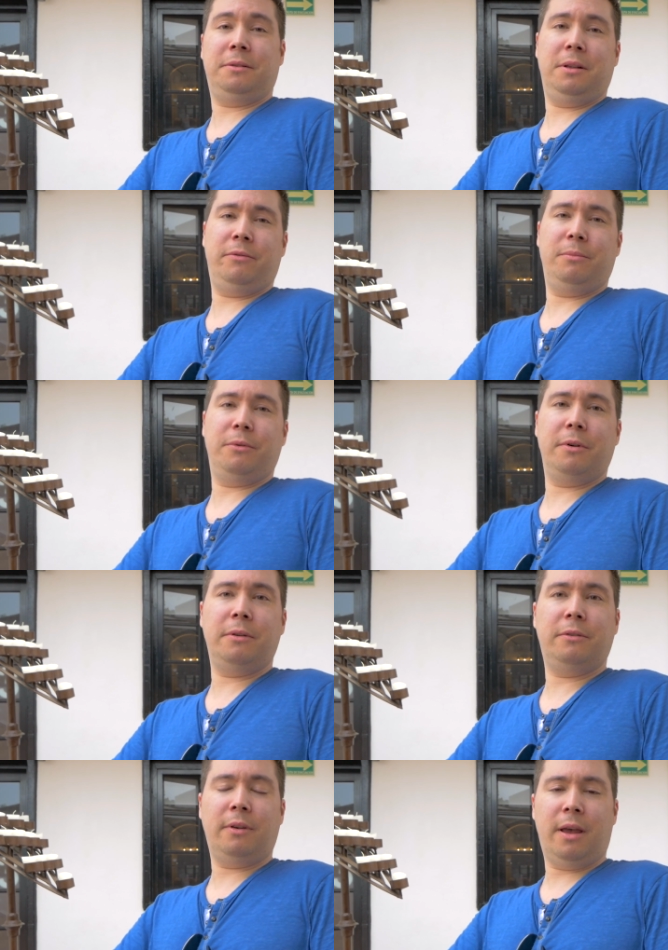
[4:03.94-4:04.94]

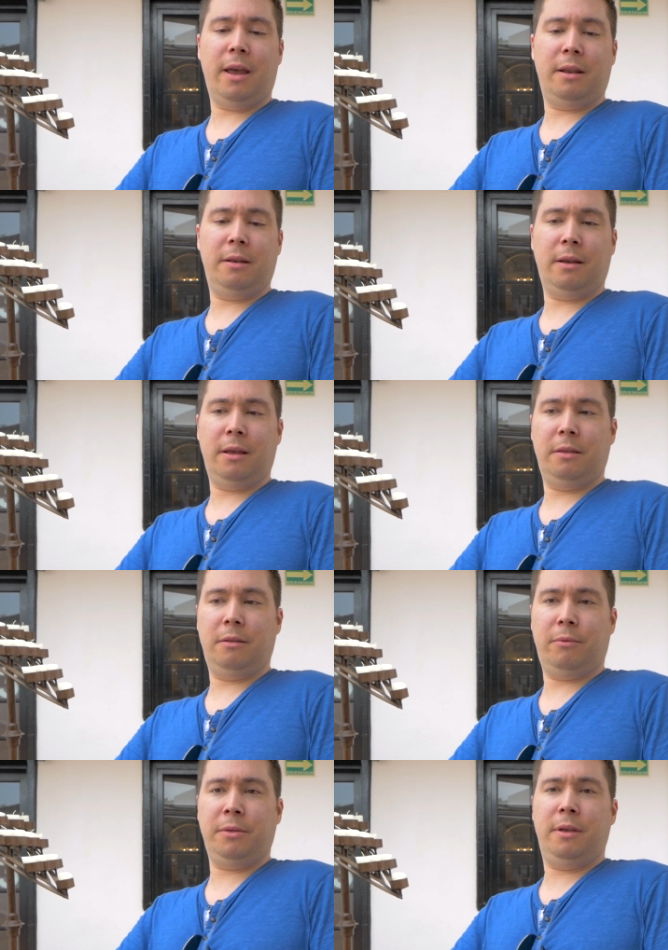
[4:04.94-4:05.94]
liveaboards, and uh,
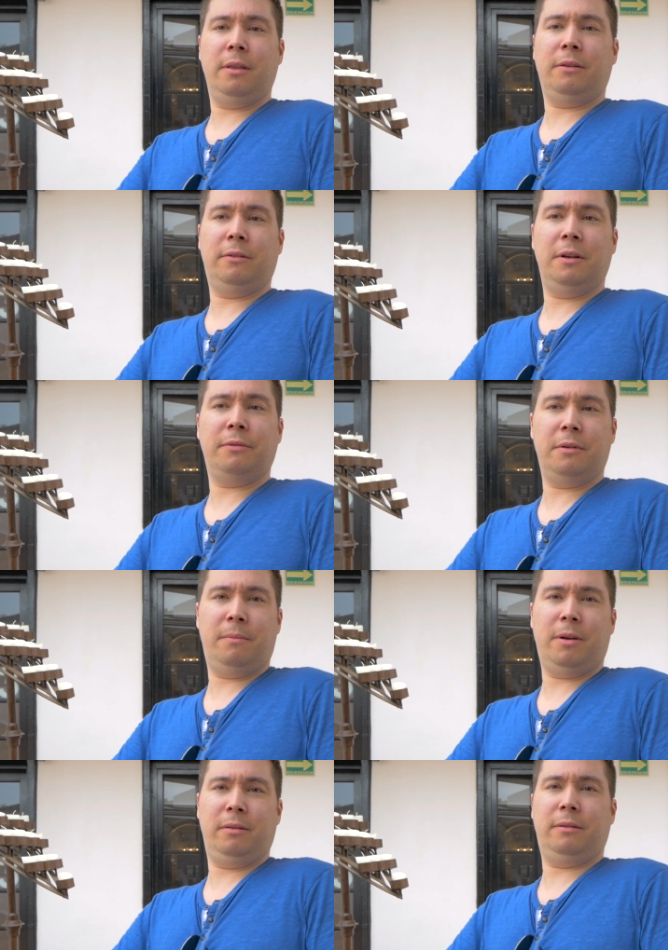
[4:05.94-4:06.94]
the one thing that's different
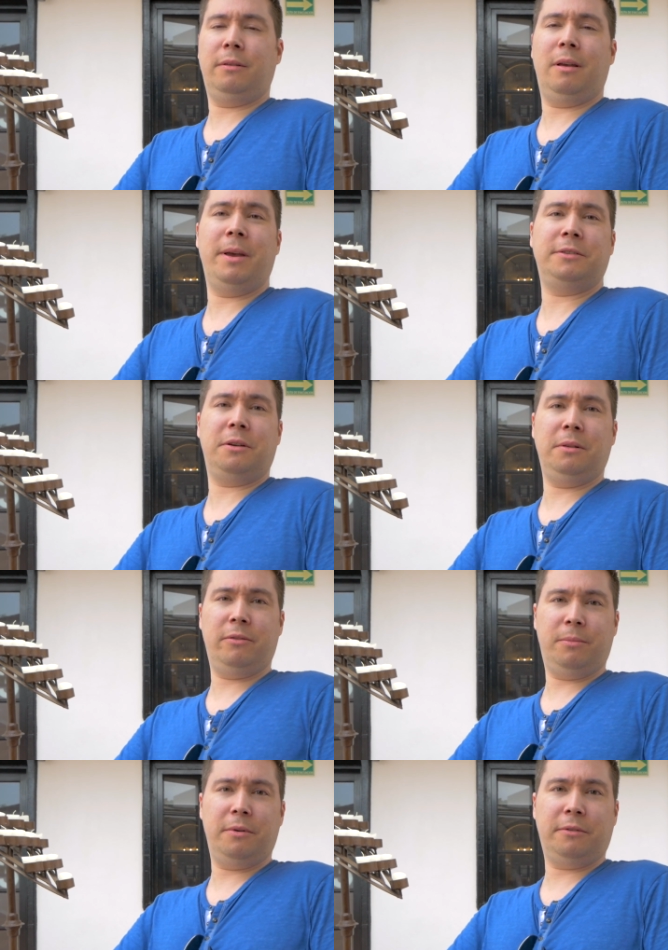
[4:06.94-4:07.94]
about uh, Mexico
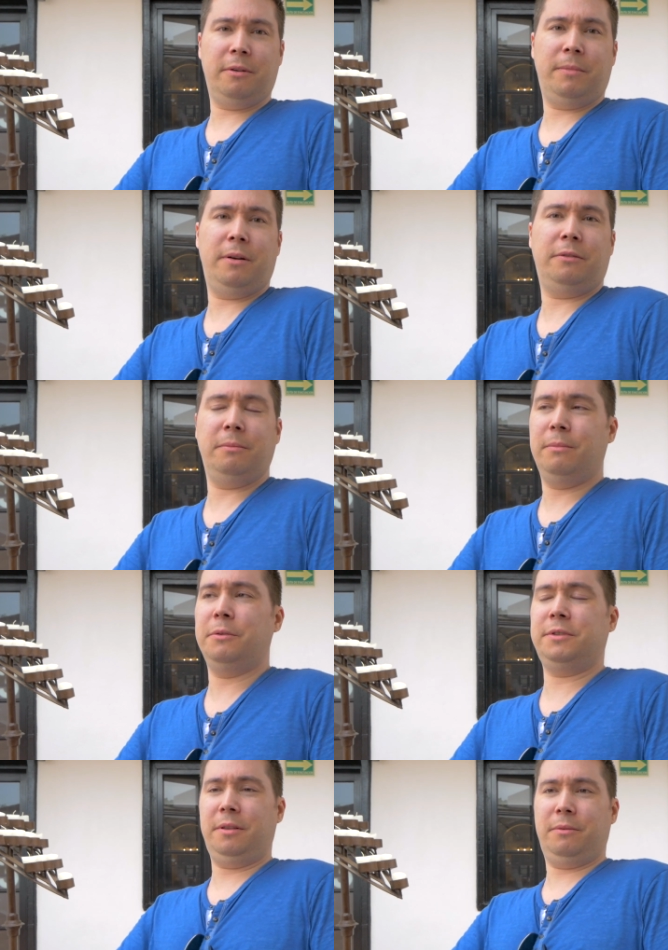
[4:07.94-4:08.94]
liveaboards compared to
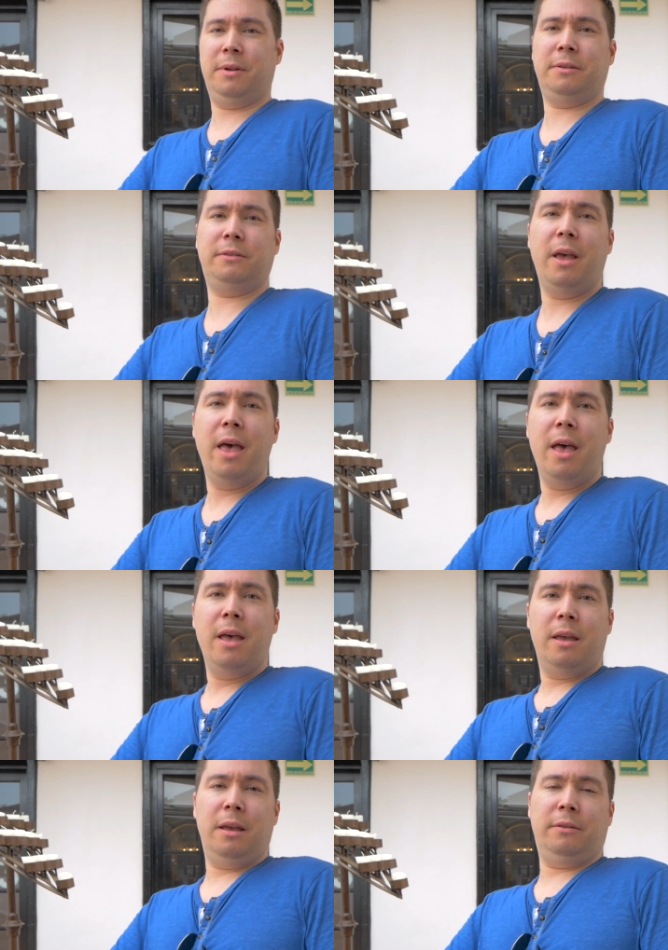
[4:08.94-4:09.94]
most of the other ones
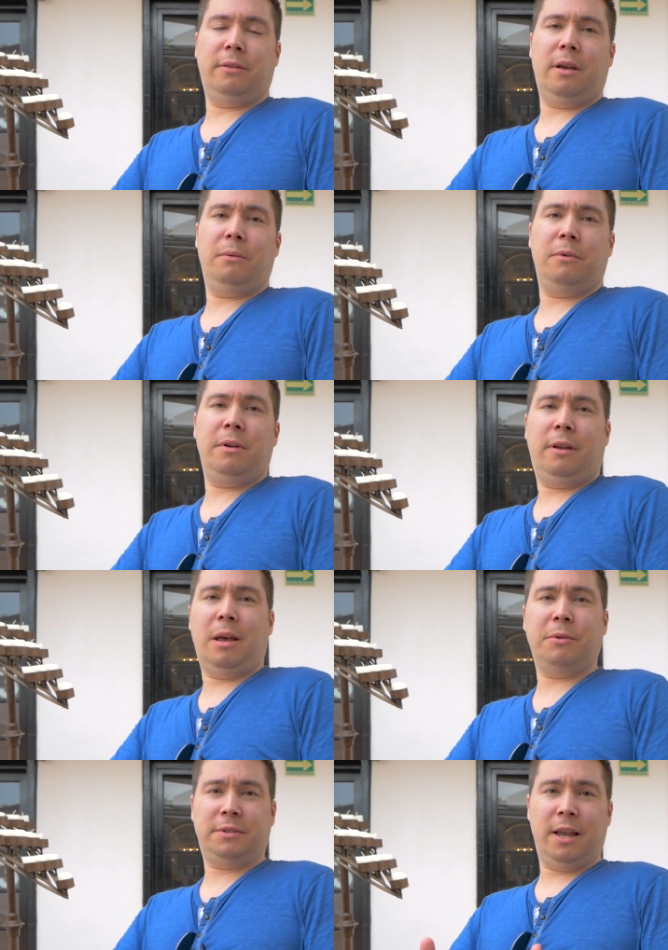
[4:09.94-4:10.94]
is uh, we're in
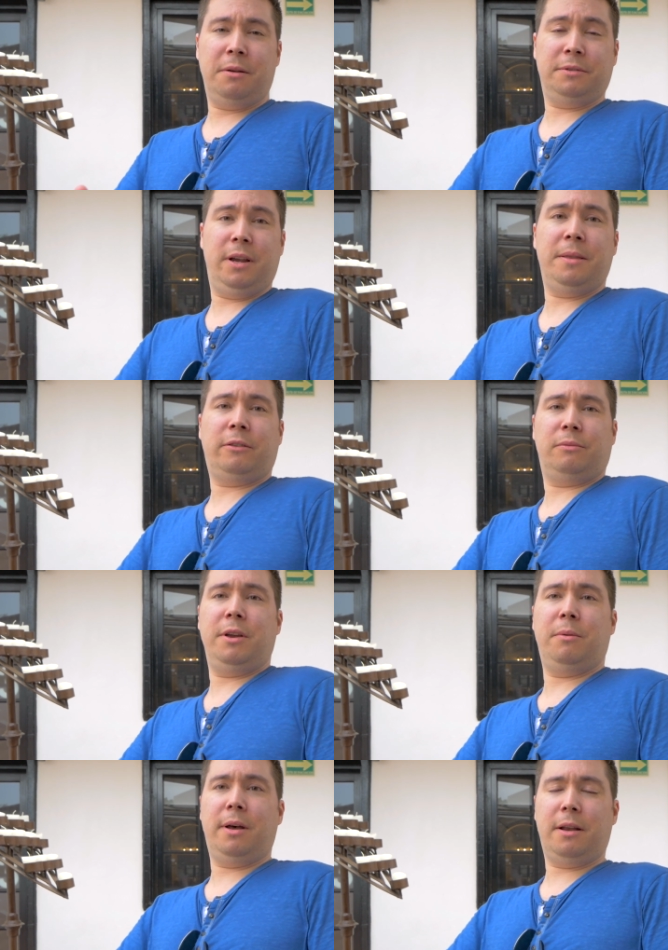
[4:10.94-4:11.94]
Cabo San Jose, and that's where
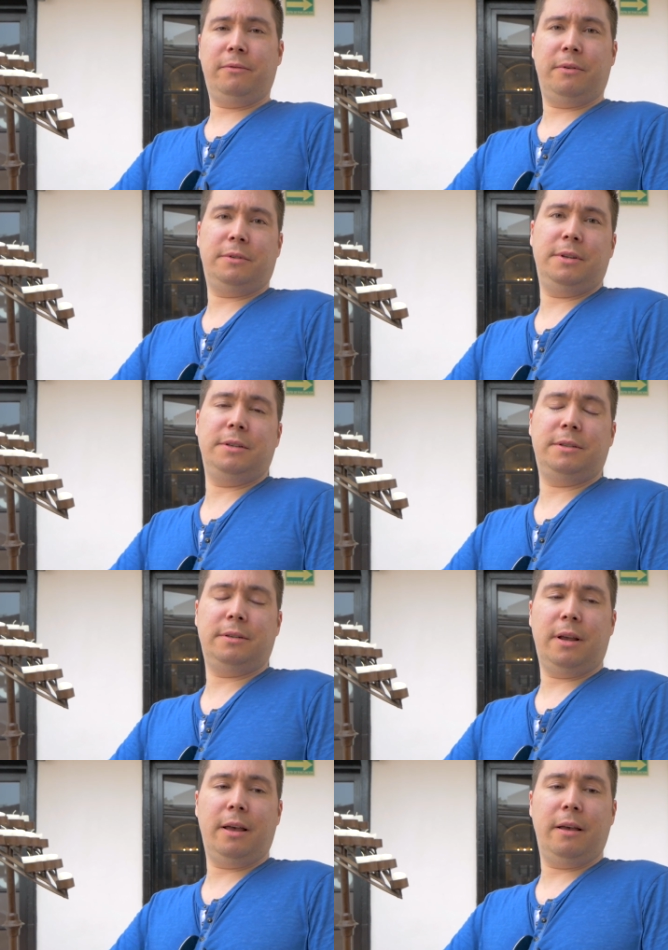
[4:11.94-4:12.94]
we go out of,
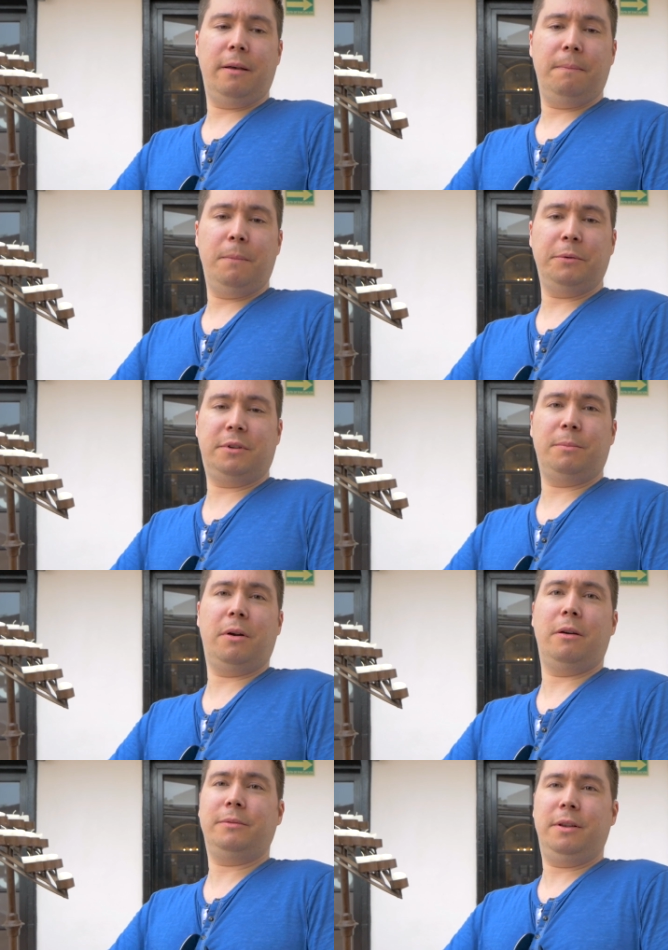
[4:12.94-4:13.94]
versus most of them
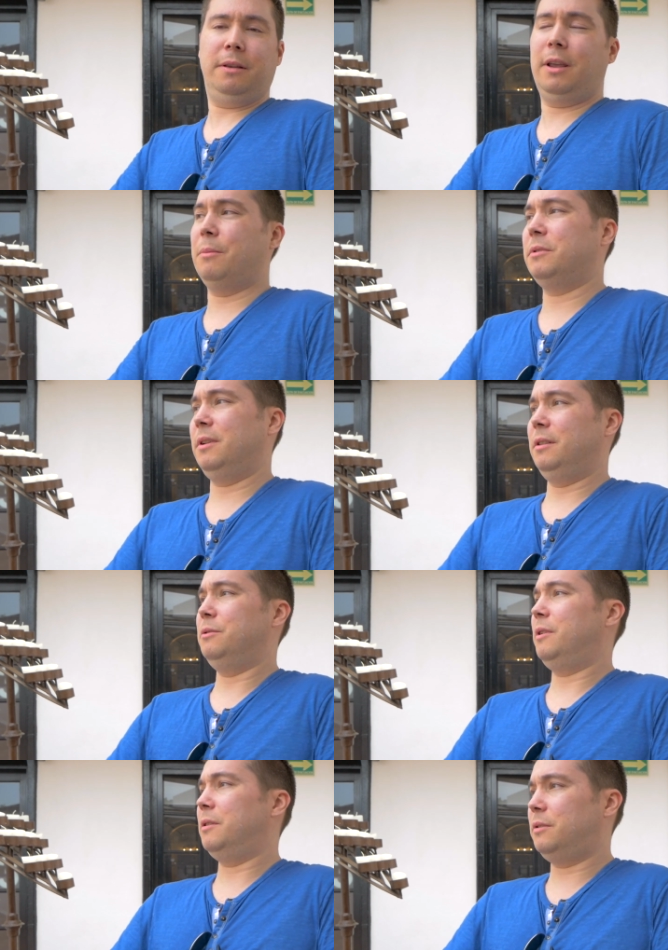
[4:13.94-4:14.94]
are out in Cabo San
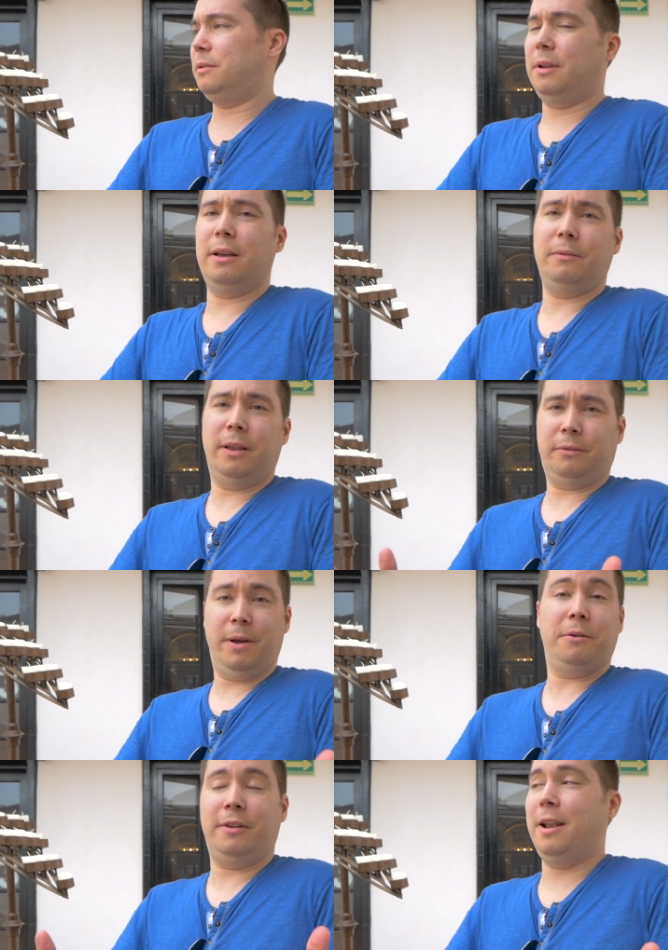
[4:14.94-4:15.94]
Lucas. that's
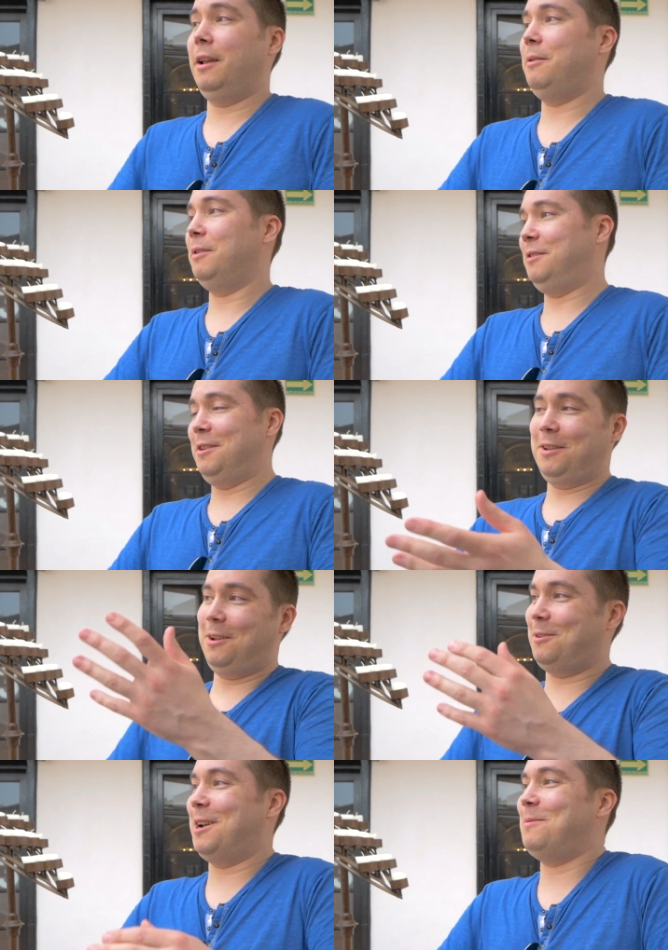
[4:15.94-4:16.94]
my understanding, anyways. Dina
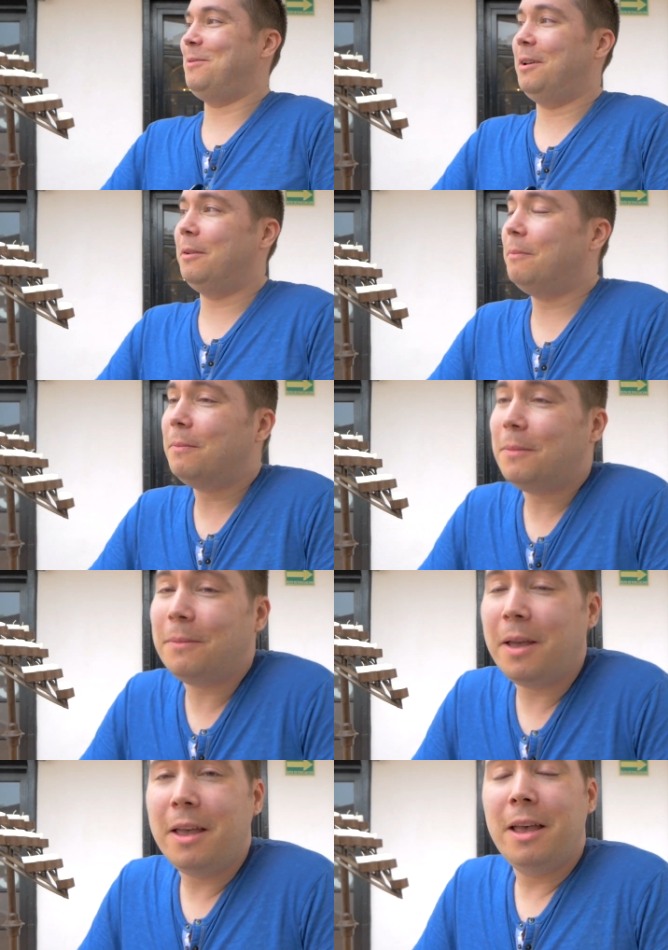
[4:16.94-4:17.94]
can correct me if I'm
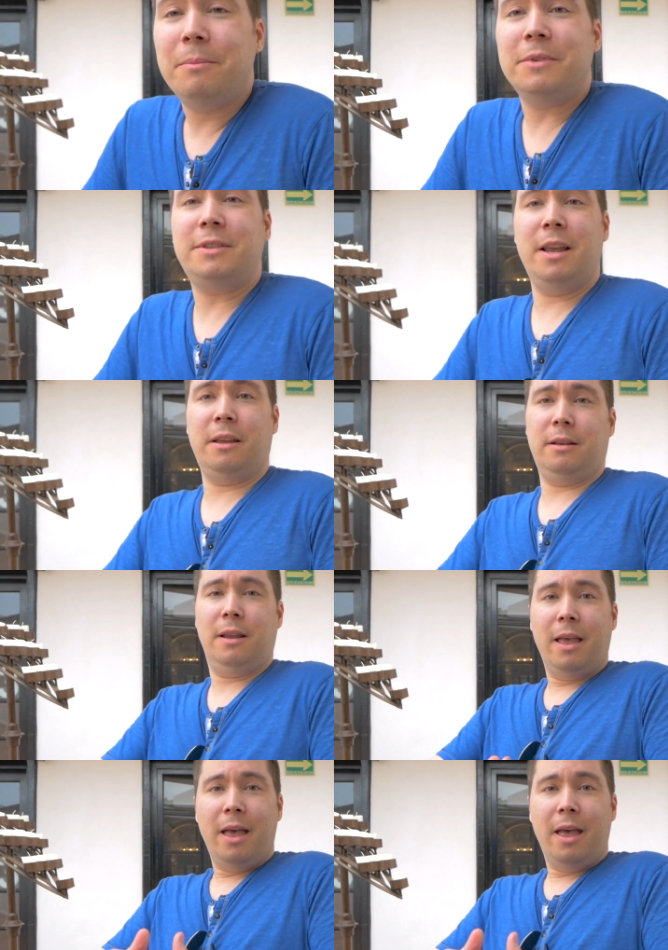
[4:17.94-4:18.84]
oh, right. mistaken.